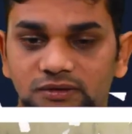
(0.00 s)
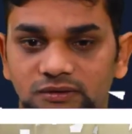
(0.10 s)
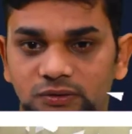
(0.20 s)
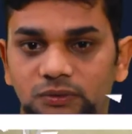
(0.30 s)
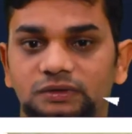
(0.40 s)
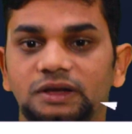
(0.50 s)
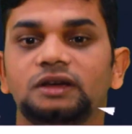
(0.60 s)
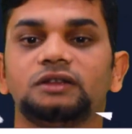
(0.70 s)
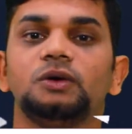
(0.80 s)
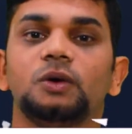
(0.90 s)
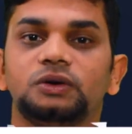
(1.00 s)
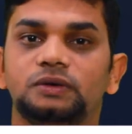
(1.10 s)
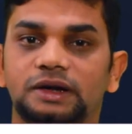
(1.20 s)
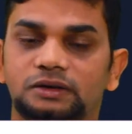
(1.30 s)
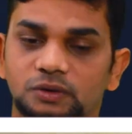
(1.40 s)
So zinc is going to
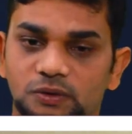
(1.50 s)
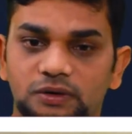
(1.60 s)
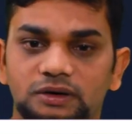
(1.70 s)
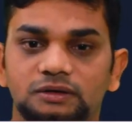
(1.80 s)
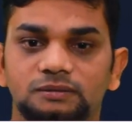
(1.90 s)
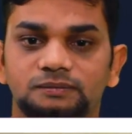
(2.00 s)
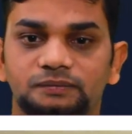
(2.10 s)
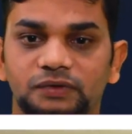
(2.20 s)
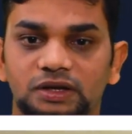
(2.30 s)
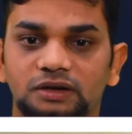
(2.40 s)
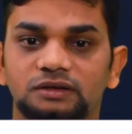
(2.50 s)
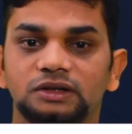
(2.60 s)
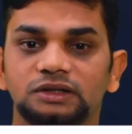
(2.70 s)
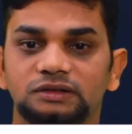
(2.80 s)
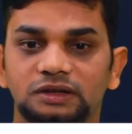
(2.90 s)
get corroded.
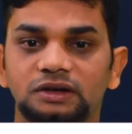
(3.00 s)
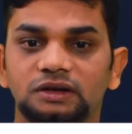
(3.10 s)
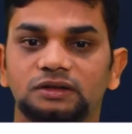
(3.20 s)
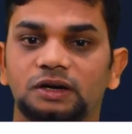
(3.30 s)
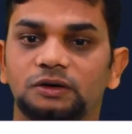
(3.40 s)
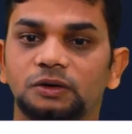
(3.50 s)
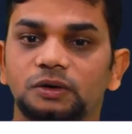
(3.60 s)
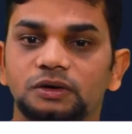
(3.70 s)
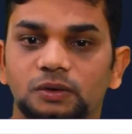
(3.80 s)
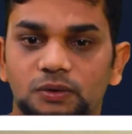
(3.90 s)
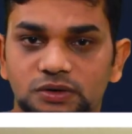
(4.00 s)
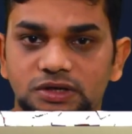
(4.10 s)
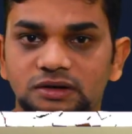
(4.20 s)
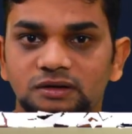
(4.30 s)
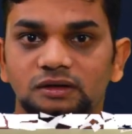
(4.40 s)
Here zinc is undergoing
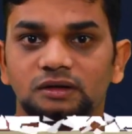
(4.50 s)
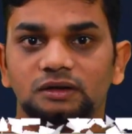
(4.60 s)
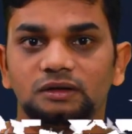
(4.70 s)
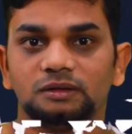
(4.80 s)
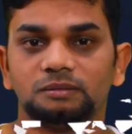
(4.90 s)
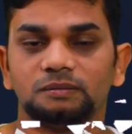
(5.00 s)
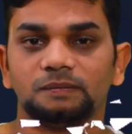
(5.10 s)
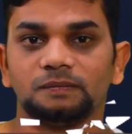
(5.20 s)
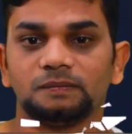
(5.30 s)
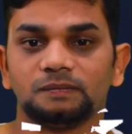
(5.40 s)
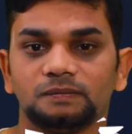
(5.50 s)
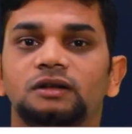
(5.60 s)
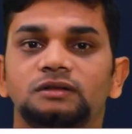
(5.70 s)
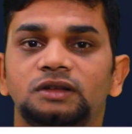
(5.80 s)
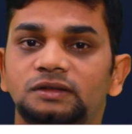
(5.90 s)
corrosion.
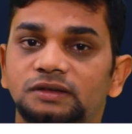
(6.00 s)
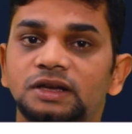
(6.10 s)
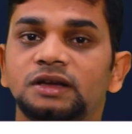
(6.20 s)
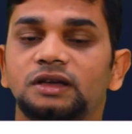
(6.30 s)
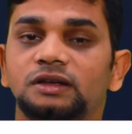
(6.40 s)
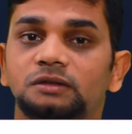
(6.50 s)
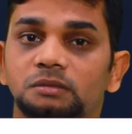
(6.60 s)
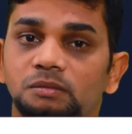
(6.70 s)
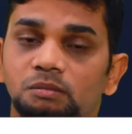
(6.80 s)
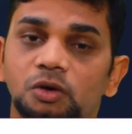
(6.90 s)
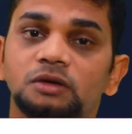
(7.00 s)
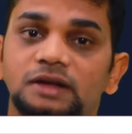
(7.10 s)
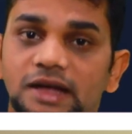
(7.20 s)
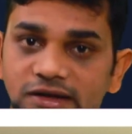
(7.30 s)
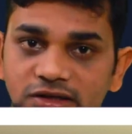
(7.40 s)
This zinc is more
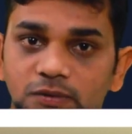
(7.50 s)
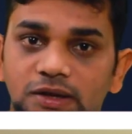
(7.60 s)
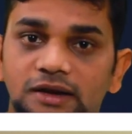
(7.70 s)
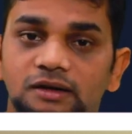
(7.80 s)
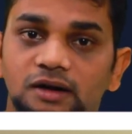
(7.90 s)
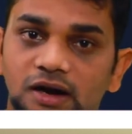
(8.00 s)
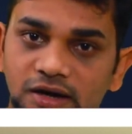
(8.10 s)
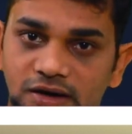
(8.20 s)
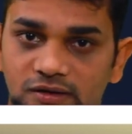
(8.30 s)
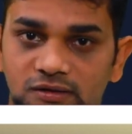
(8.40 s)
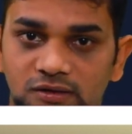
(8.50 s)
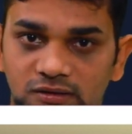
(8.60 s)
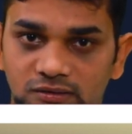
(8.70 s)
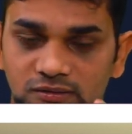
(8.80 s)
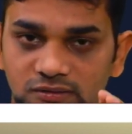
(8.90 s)
reactive than iron.
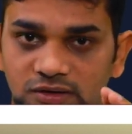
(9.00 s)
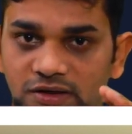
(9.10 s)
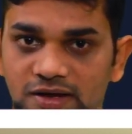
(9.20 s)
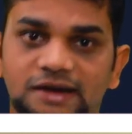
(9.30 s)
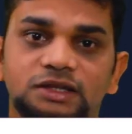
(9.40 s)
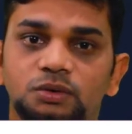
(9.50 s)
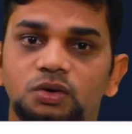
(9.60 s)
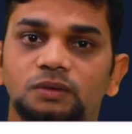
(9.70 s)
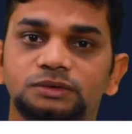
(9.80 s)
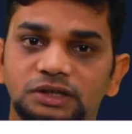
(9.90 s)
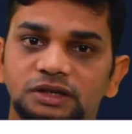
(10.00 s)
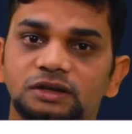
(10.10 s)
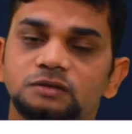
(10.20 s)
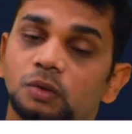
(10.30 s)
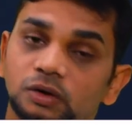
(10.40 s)
The reactivity of zinc
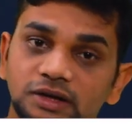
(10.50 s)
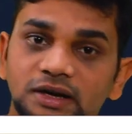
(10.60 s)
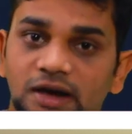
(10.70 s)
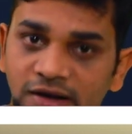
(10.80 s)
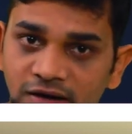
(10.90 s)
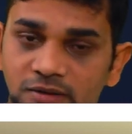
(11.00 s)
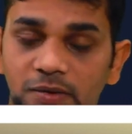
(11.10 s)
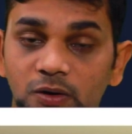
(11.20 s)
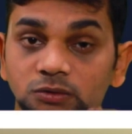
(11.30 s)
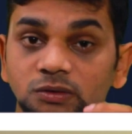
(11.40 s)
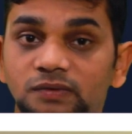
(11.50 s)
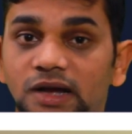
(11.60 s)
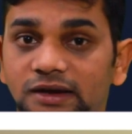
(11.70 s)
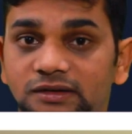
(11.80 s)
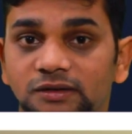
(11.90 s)
is more than iron. Because of
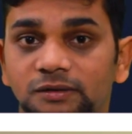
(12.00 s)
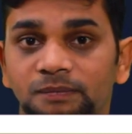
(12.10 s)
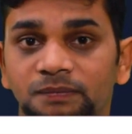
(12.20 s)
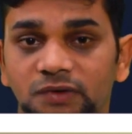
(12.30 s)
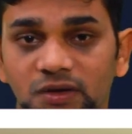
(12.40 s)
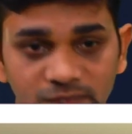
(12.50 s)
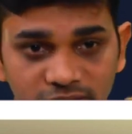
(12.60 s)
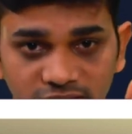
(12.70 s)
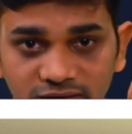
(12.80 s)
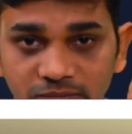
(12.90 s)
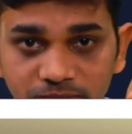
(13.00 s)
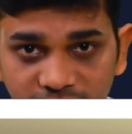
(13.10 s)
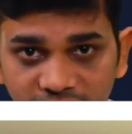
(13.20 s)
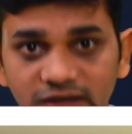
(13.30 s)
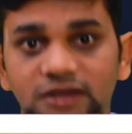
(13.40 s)
that, if there is a
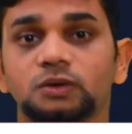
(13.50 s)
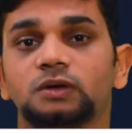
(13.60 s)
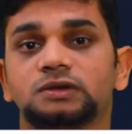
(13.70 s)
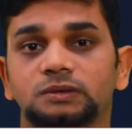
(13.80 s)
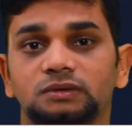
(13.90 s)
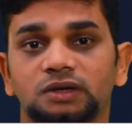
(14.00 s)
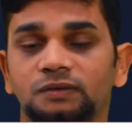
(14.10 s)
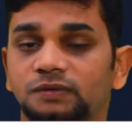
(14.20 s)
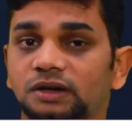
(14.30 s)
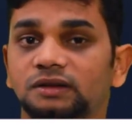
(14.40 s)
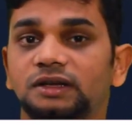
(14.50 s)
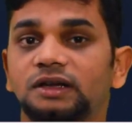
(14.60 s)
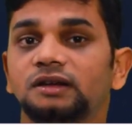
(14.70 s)
breakage also, if there is